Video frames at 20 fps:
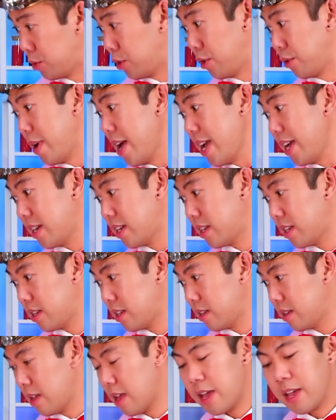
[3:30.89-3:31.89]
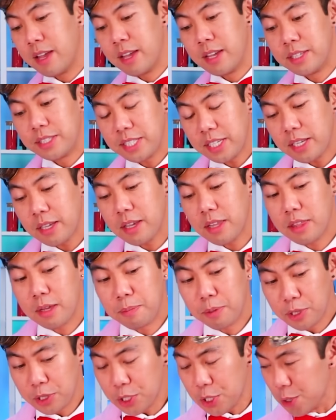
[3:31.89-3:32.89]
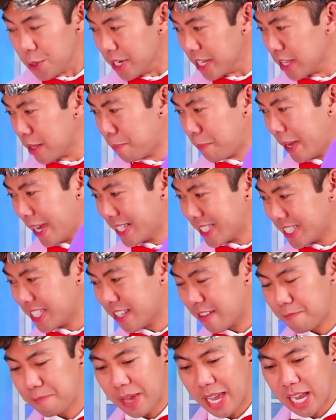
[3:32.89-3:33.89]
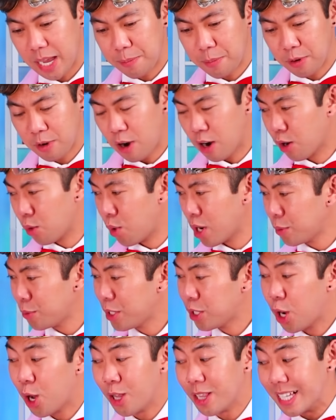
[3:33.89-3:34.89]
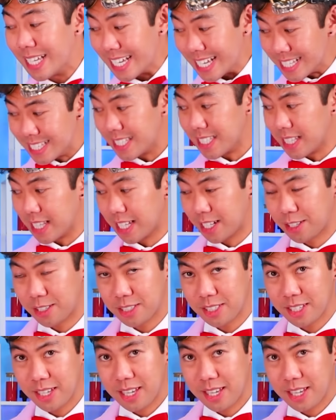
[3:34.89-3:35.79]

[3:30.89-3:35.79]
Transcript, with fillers: You're right. See, the balloon and the pieces of paper are what we call insulators.